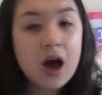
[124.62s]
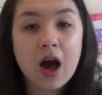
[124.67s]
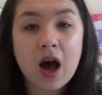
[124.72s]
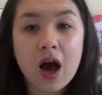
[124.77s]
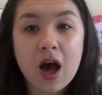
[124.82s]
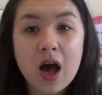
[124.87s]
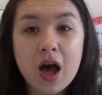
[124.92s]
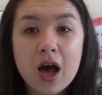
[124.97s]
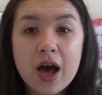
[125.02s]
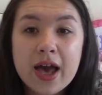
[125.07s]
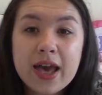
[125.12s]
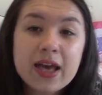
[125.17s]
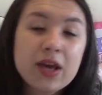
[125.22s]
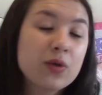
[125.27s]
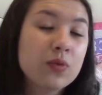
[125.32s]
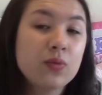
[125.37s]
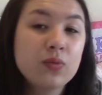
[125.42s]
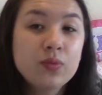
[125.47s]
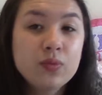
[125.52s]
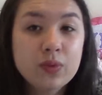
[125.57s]

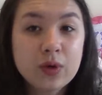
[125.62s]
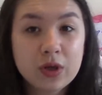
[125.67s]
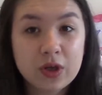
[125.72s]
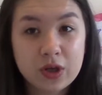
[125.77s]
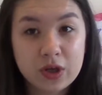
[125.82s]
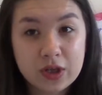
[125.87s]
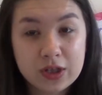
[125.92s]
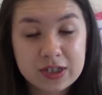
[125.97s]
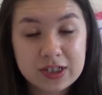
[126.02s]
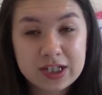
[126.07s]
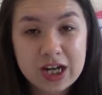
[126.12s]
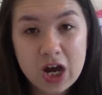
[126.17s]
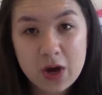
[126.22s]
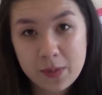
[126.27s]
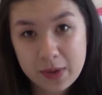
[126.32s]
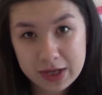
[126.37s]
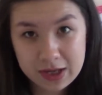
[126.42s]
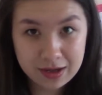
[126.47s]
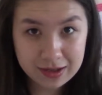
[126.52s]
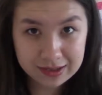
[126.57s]
I would tell
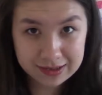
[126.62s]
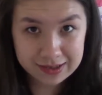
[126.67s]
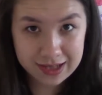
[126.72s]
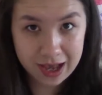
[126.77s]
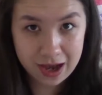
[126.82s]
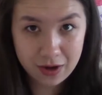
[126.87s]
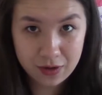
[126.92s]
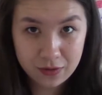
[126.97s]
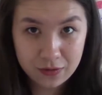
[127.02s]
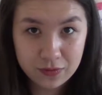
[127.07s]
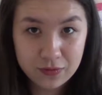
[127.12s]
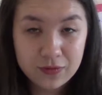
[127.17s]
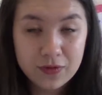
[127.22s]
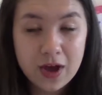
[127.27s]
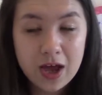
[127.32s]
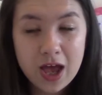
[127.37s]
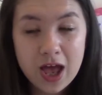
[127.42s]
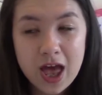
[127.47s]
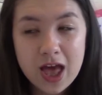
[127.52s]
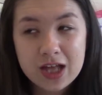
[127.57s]
my younger self
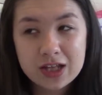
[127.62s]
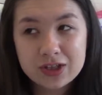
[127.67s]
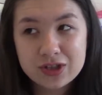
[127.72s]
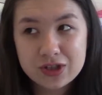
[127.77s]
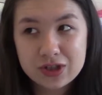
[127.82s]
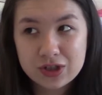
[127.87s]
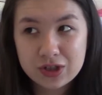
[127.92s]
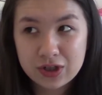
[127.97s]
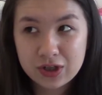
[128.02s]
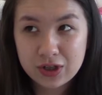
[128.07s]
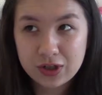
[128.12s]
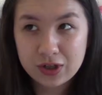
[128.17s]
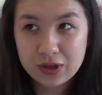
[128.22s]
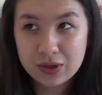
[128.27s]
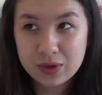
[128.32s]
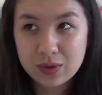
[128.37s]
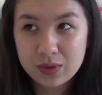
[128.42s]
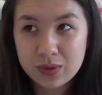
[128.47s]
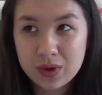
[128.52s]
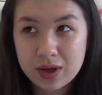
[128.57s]

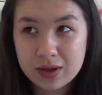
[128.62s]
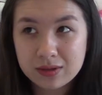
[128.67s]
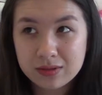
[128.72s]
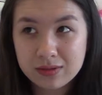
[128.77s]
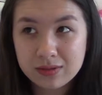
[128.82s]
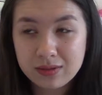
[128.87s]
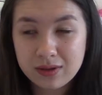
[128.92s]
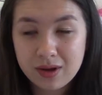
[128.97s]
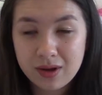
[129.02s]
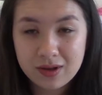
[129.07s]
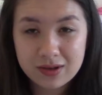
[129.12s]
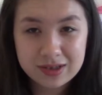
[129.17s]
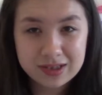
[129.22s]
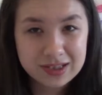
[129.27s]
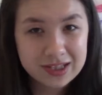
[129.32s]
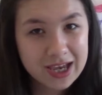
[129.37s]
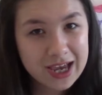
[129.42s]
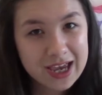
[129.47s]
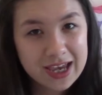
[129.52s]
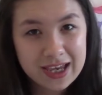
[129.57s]
to not
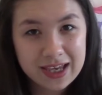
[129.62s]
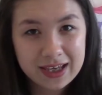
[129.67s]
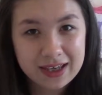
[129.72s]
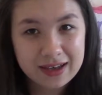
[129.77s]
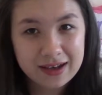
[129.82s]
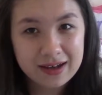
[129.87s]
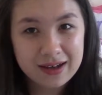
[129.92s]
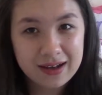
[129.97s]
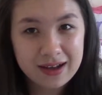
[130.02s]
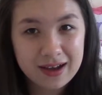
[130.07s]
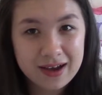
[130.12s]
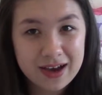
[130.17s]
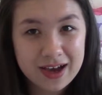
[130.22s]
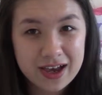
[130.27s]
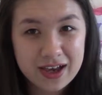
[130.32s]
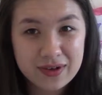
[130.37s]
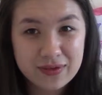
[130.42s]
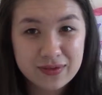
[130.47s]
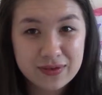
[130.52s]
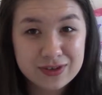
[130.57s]
take
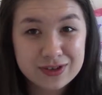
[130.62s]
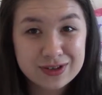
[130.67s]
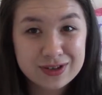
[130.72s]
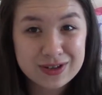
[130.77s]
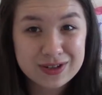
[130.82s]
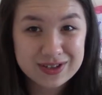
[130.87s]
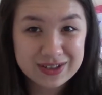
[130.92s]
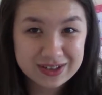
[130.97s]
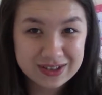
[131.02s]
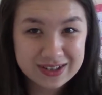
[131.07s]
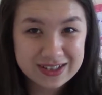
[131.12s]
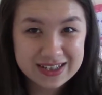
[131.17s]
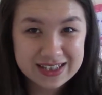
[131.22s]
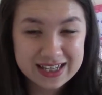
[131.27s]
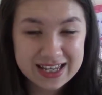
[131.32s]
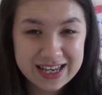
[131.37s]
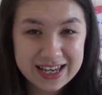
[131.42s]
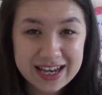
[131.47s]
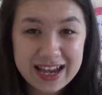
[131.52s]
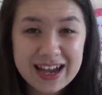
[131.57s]
life so
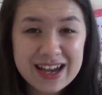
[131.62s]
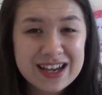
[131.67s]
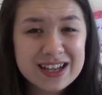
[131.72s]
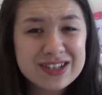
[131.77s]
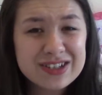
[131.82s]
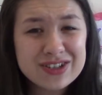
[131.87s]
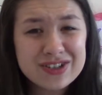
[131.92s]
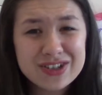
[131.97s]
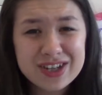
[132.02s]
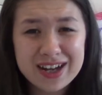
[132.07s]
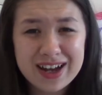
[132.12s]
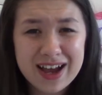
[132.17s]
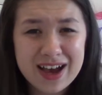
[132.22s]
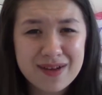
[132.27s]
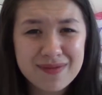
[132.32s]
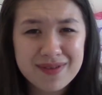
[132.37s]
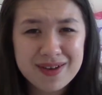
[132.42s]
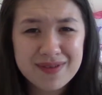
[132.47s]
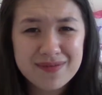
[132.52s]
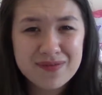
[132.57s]
seriously, just chill
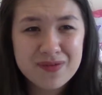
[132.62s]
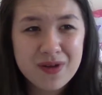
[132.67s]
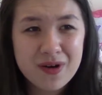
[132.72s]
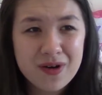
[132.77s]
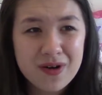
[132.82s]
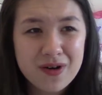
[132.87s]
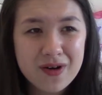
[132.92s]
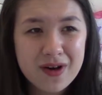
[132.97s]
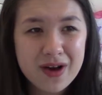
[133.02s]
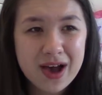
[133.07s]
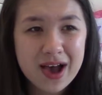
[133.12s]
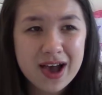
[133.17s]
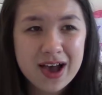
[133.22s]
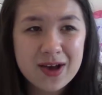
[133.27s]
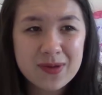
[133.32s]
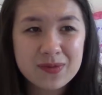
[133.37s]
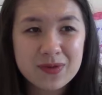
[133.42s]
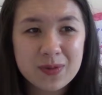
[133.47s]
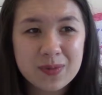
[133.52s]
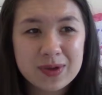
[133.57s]
out a bit more,
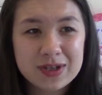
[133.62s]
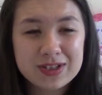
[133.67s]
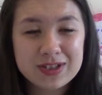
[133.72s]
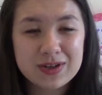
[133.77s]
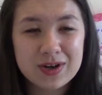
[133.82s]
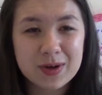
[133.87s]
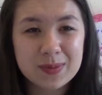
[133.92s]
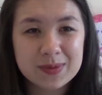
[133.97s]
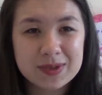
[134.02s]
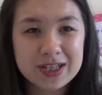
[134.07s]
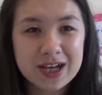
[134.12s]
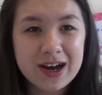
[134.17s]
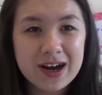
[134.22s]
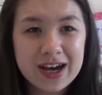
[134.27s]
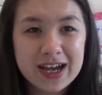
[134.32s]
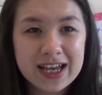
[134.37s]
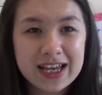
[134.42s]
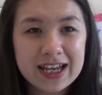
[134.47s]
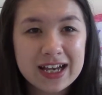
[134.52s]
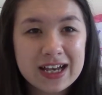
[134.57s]
not be too
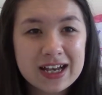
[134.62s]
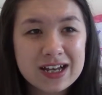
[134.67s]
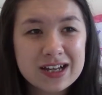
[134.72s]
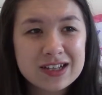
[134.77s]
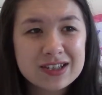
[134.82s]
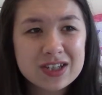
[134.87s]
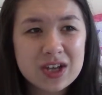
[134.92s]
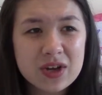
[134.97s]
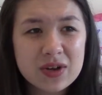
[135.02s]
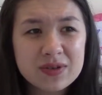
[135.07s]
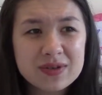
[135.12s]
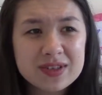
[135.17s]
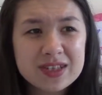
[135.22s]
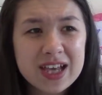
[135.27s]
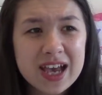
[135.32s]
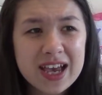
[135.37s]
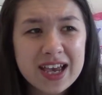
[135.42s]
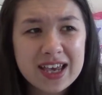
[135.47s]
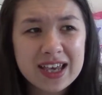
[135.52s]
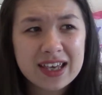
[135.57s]
uptight, don't
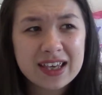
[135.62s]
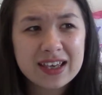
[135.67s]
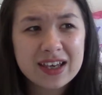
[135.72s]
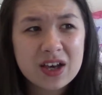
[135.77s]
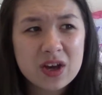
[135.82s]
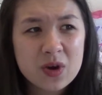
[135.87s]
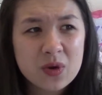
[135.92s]
take